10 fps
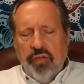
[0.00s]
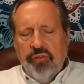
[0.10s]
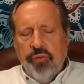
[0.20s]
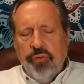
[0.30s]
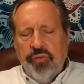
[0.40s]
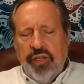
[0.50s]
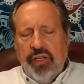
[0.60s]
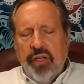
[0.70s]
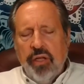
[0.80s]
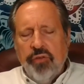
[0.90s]
to the
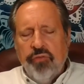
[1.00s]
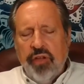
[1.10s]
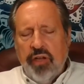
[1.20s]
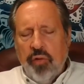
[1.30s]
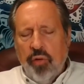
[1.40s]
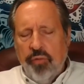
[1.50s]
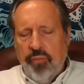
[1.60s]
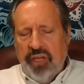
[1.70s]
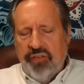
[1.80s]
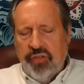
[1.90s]
country called
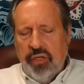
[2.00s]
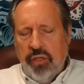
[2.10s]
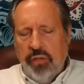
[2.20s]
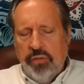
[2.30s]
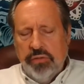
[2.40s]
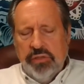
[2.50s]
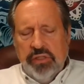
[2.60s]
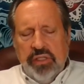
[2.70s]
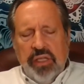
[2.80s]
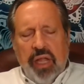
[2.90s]
Mexico,
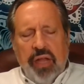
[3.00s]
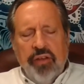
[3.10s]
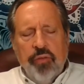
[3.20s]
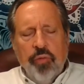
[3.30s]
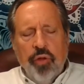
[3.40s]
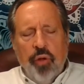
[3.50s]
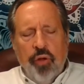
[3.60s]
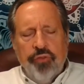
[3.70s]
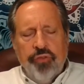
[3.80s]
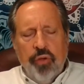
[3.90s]
and it will
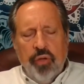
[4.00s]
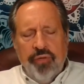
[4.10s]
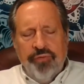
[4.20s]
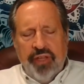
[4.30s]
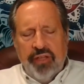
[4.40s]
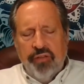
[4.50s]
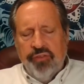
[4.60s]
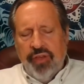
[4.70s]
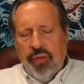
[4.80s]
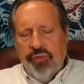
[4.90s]
also affect the
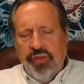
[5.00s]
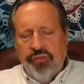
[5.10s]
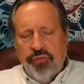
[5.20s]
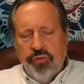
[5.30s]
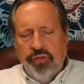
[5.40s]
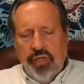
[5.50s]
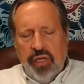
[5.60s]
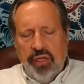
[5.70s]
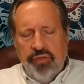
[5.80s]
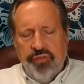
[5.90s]
southeastern
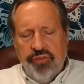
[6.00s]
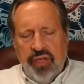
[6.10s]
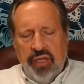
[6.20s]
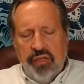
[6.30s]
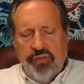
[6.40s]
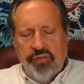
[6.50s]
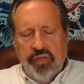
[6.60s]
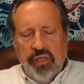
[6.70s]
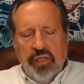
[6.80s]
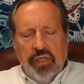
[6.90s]
United States
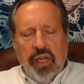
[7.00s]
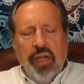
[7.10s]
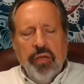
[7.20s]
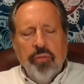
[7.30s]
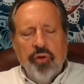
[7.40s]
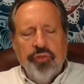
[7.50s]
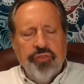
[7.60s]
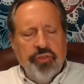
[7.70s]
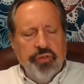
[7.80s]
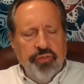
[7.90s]
in a
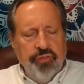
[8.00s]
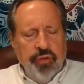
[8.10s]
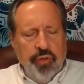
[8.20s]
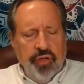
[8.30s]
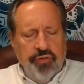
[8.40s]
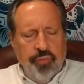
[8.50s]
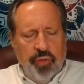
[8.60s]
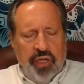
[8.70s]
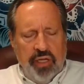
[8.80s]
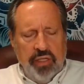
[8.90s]
most serious
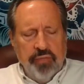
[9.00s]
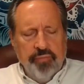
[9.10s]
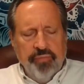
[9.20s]
way.